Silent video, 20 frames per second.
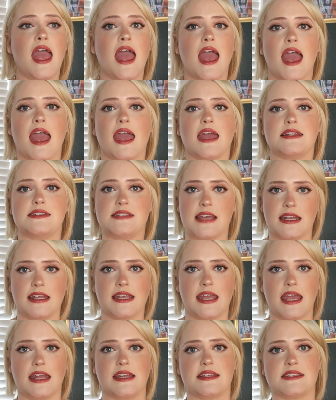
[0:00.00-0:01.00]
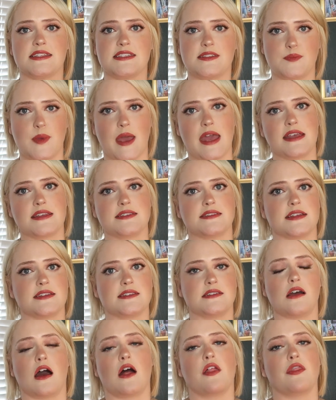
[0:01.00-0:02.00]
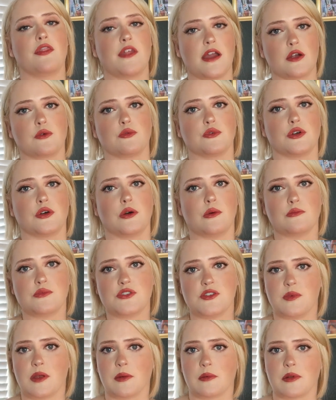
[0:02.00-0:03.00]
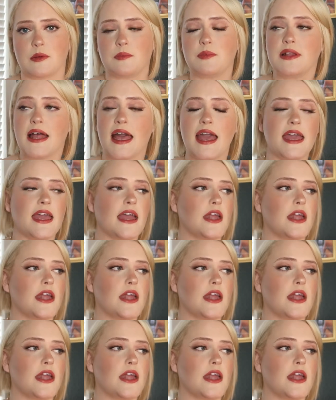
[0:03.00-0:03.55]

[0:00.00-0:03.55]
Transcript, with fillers: a dedicated space that's not their room to be able to play